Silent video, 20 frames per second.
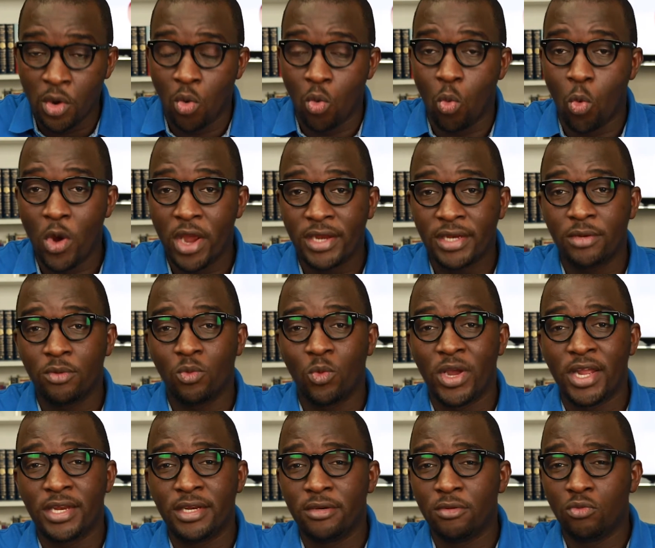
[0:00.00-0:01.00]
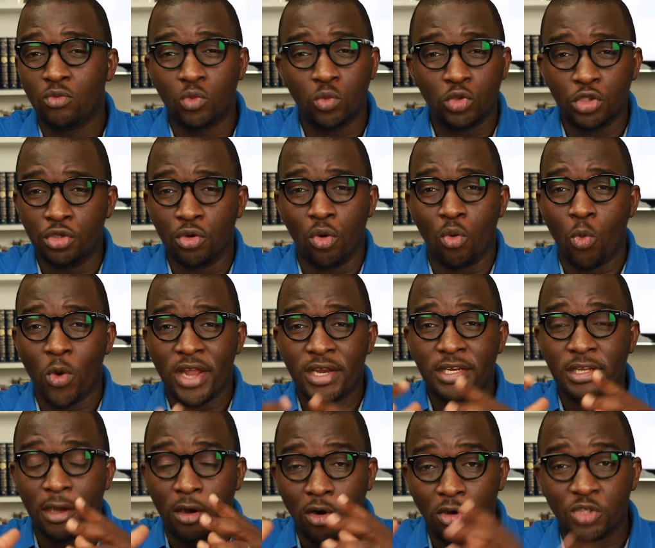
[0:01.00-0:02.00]
When
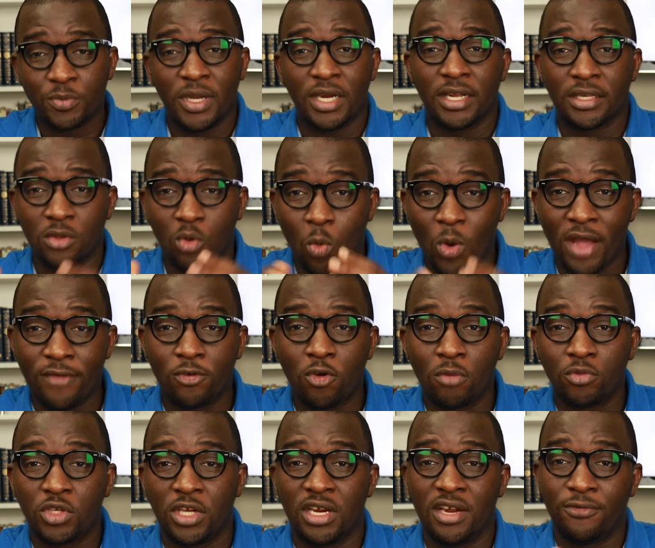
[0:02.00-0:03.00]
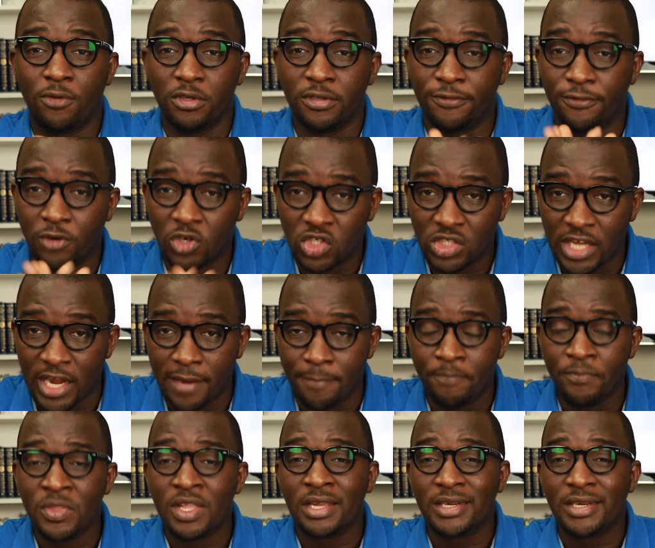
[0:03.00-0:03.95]
the husband and the wife come together for the first time,